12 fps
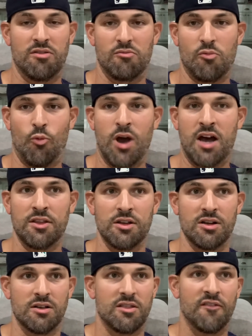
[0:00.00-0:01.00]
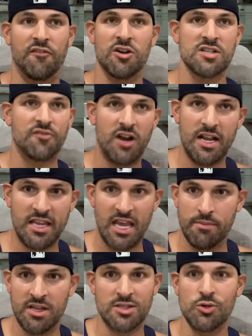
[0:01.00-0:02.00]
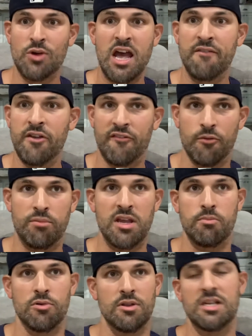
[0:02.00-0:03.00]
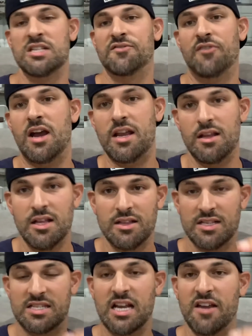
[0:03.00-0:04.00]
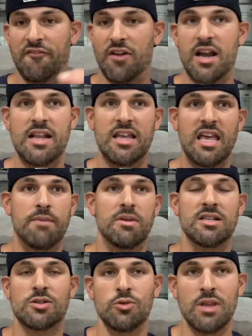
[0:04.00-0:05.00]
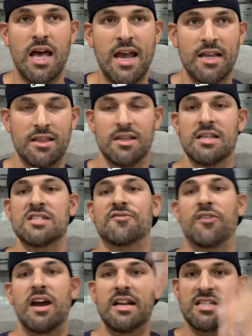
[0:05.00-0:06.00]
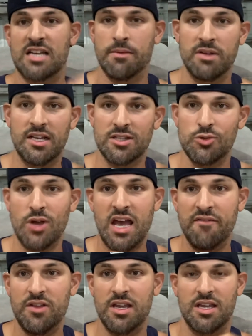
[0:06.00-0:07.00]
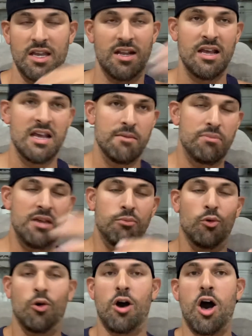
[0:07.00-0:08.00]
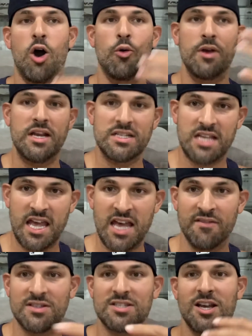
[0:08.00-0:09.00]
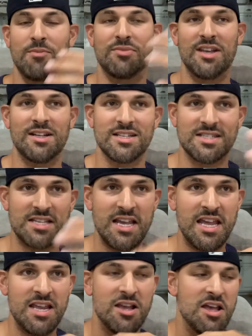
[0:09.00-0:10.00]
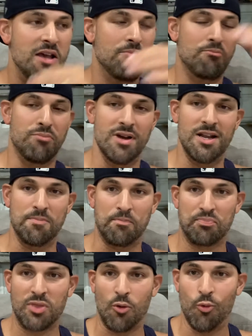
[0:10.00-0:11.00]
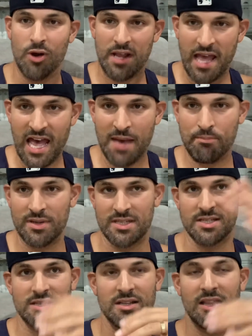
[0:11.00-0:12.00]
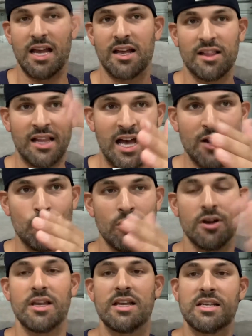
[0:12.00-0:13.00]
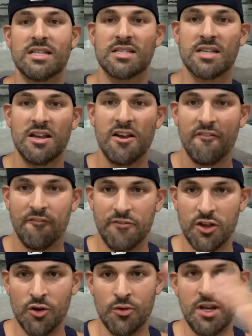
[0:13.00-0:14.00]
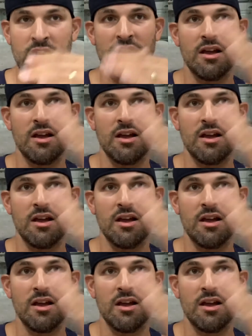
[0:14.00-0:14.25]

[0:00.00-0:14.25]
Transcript: Wilder. The first fight, he came in too heavy for people. This fight, the second fight, he came in too light. And this fight, he's coming in too heavy again. People will always have something to say, but what happens, like clockwork, is Fury